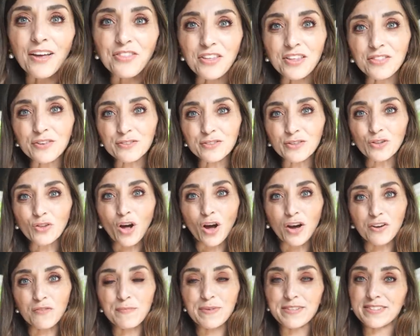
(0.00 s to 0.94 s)
I think there's a
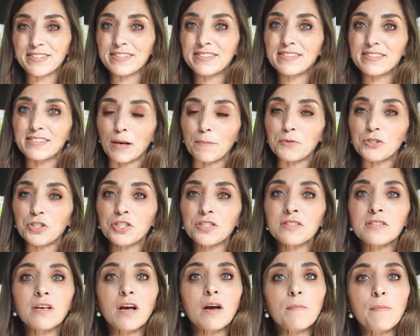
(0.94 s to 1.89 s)
lot of
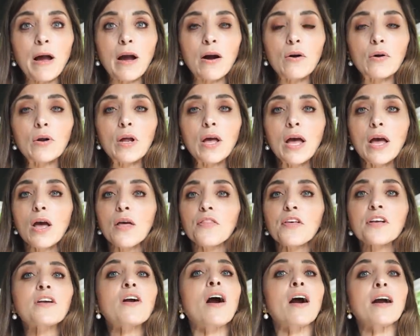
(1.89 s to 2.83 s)
misconceptions about
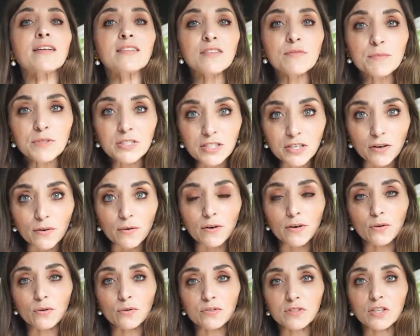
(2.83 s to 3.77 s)
the kinds of
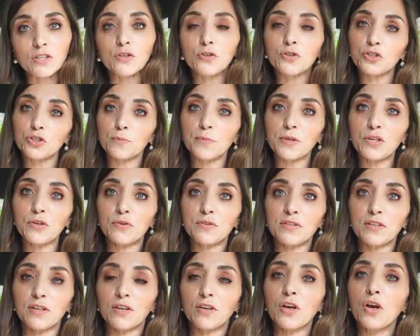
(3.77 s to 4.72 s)
materials that you should be
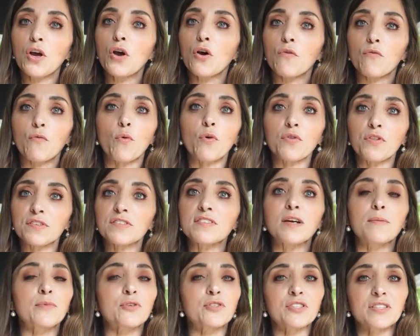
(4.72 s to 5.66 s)
using for the
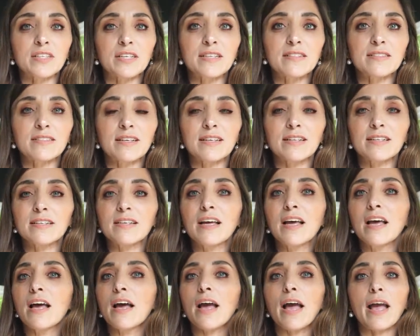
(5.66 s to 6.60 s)
summer season
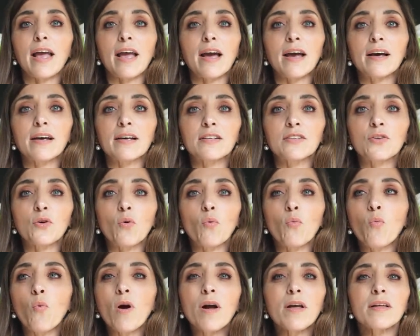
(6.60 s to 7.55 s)

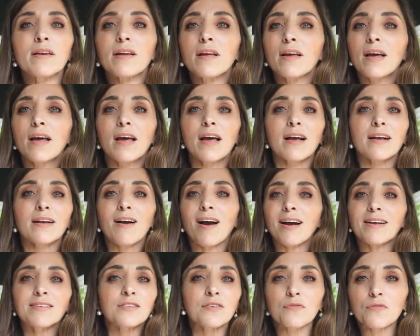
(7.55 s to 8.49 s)
and what
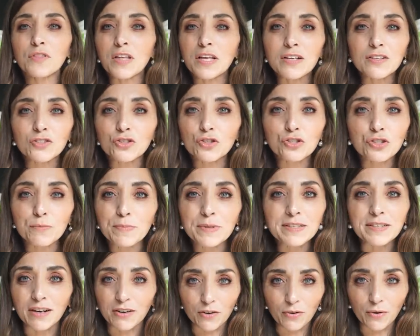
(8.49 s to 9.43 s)
kinds of things you should be
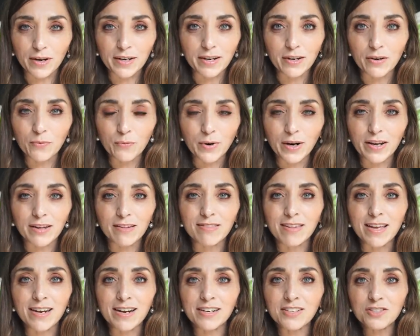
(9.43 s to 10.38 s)
decorating with,
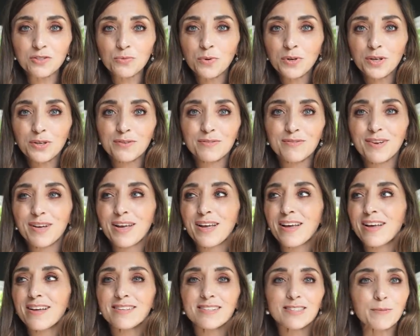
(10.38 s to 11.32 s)
and I just want to
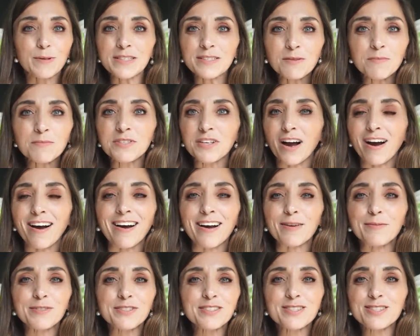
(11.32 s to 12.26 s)
spend some
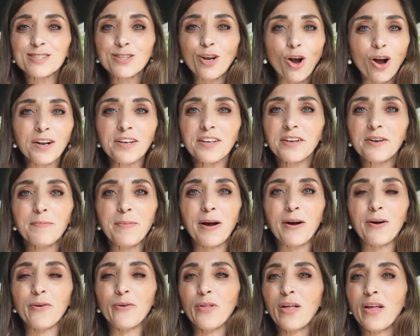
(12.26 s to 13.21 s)
time just talking
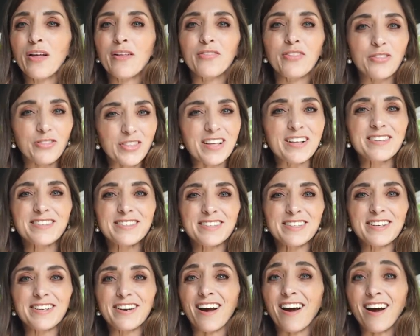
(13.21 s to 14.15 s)
about the things
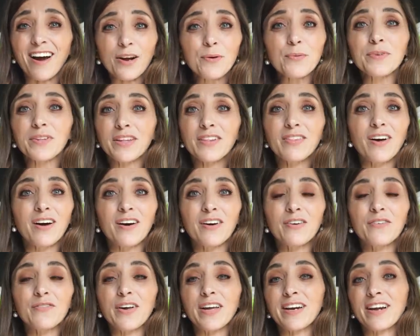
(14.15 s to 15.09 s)
that I really
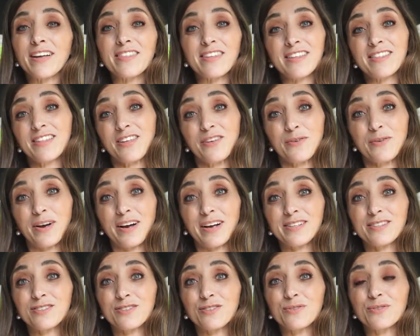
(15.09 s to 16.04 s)
love, and I think that you
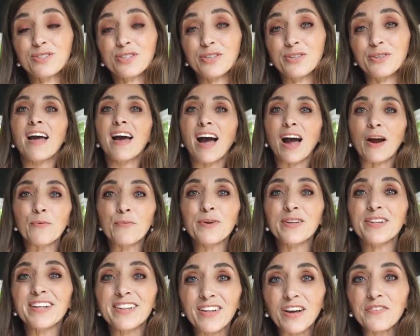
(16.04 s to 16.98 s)
guys do too. I
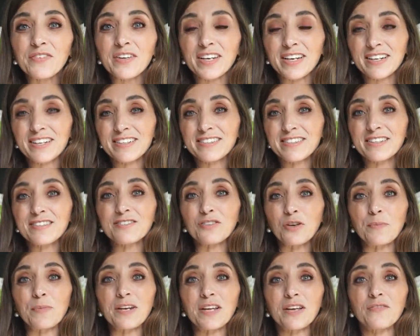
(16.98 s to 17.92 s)
really love getting to see so
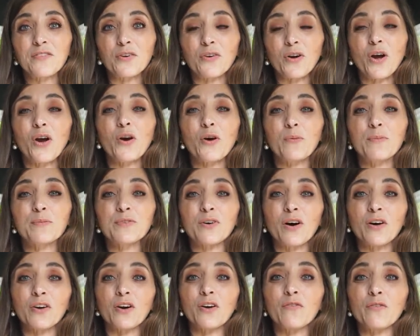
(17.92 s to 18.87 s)
many of your homes
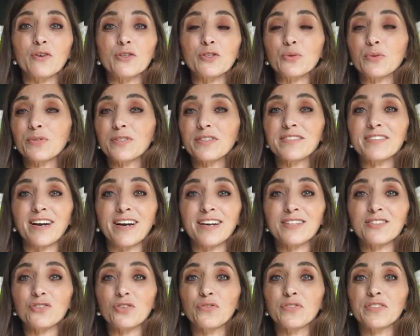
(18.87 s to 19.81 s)
on our virtual
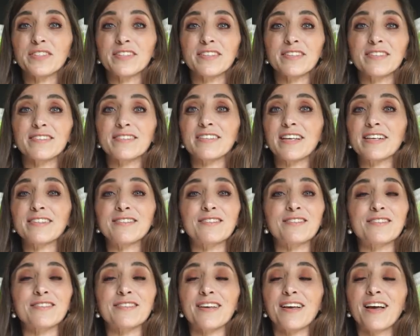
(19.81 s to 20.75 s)
design services.
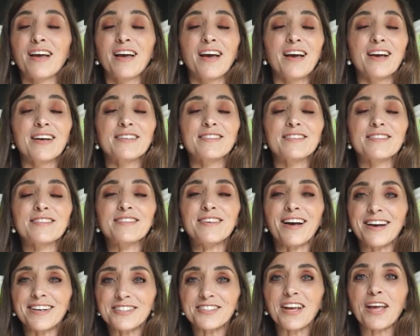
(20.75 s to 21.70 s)
It's
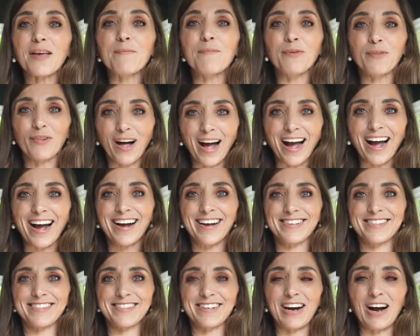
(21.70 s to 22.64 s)
such a
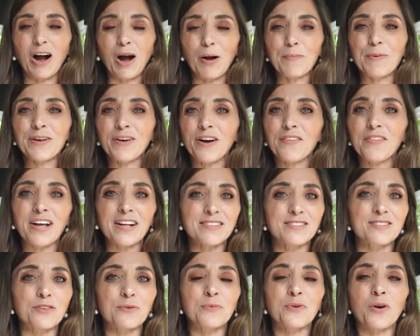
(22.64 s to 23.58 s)
blast hopping on that
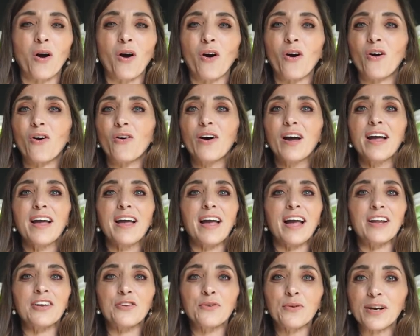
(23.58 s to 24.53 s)
Zoom call
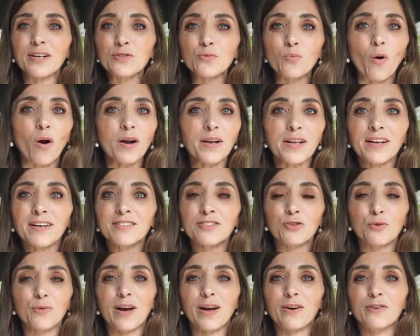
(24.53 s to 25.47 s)
and you guys walking us
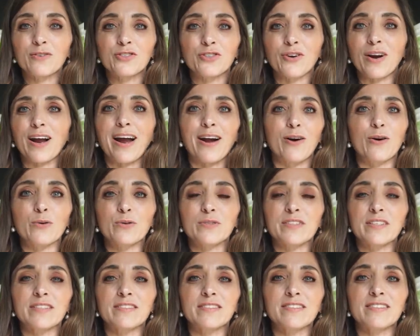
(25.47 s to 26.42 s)
around your house
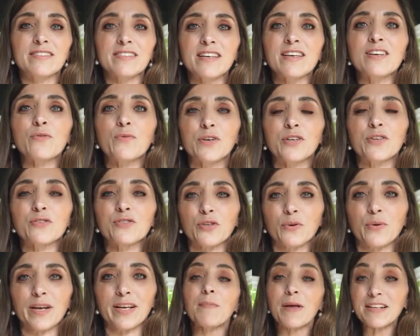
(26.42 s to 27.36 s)
and seeing what you're
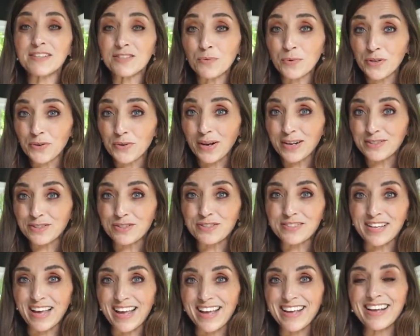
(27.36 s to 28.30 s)
doing. Based on what you guys are
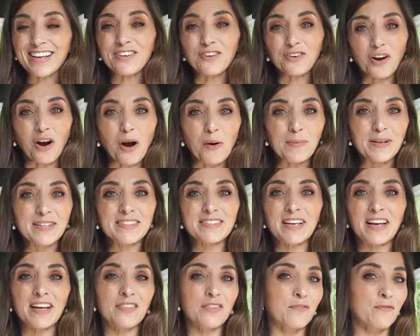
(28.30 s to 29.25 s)
saying in your comments
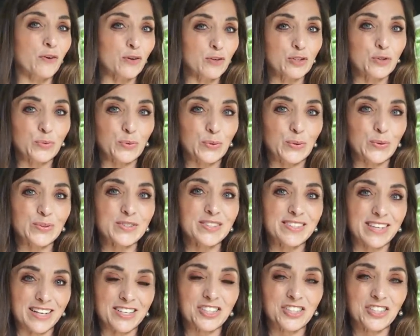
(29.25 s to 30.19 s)
and the virtual
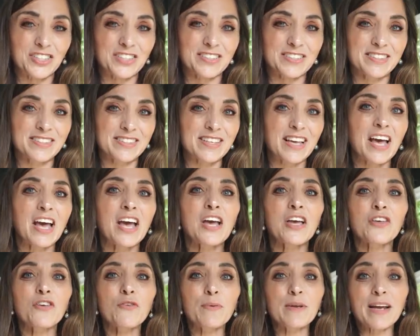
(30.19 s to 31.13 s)
sessions,
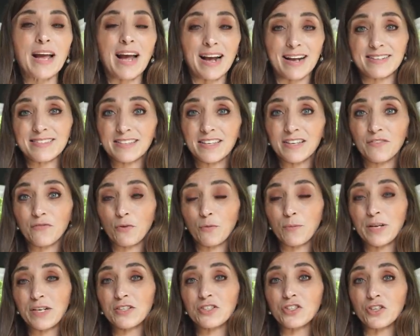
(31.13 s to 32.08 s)
you've been asking for
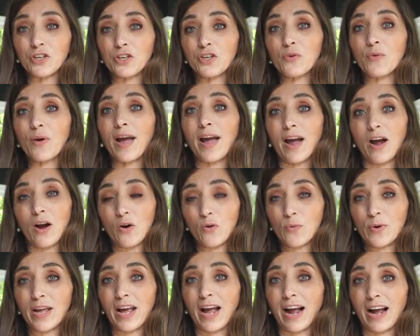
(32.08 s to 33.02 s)
me to show you how
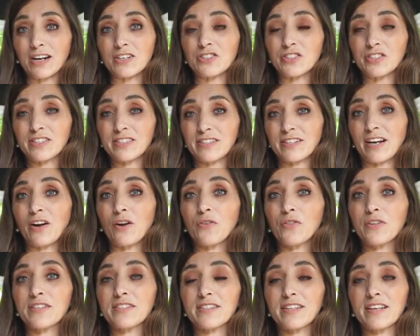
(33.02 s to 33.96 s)
we actually style
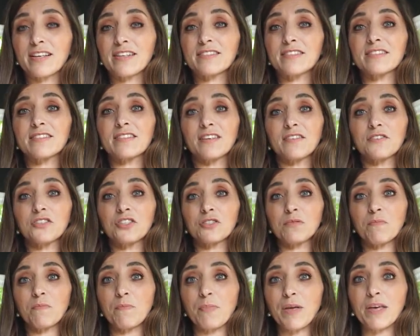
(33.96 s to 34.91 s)
these things instead of
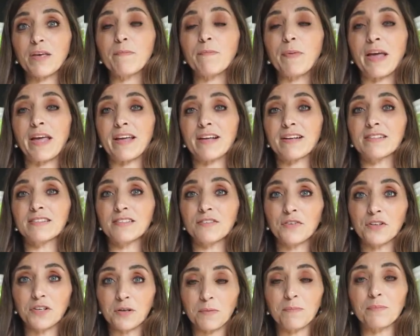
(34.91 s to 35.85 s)
just big pans of
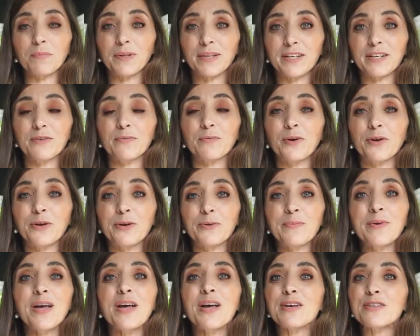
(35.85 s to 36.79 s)
a completed room.